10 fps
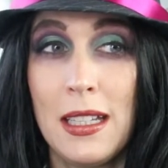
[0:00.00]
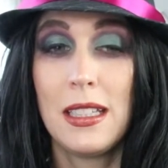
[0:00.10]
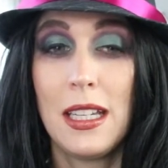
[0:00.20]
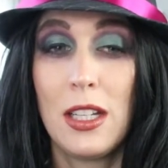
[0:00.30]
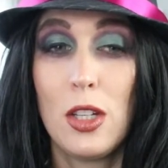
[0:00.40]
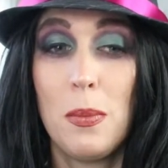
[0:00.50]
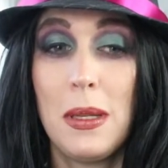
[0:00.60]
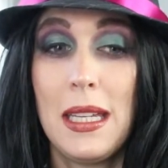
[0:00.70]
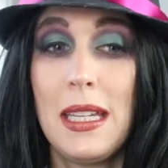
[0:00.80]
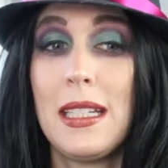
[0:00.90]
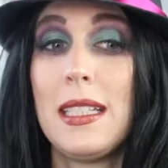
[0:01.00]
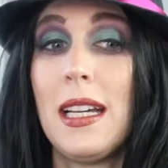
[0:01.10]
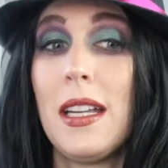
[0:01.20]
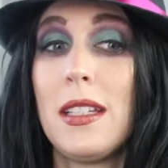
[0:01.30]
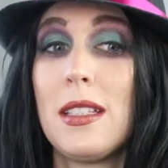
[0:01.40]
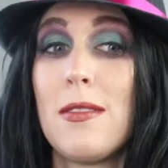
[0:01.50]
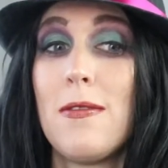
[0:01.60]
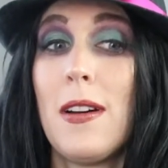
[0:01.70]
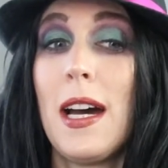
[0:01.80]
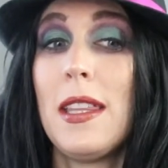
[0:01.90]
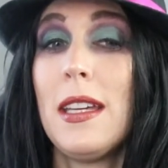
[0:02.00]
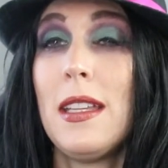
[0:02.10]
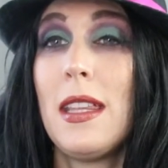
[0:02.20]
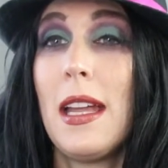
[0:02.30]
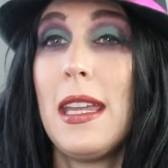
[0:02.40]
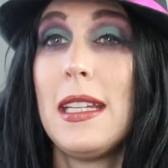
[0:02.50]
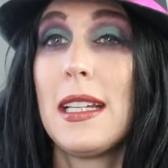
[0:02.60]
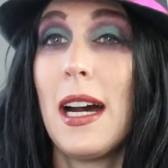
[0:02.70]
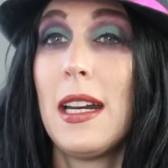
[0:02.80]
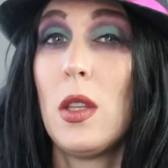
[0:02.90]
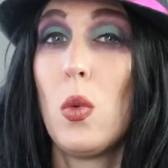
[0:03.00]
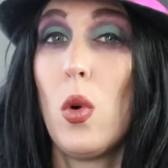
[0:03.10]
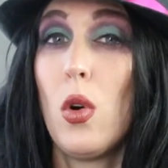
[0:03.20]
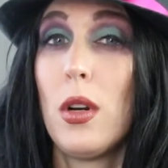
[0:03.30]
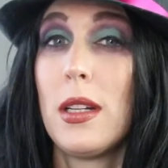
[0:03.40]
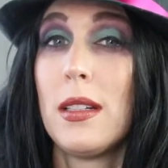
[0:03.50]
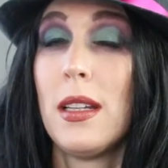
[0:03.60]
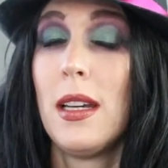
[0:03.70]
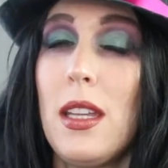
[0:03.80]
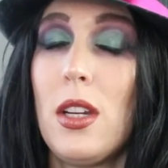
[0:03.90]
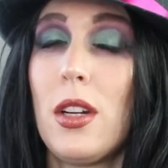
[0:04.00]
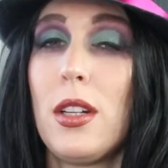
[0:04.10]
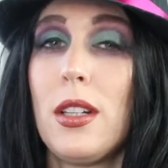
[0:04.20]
that it could be Tiana's father, that he died in the war and, you know,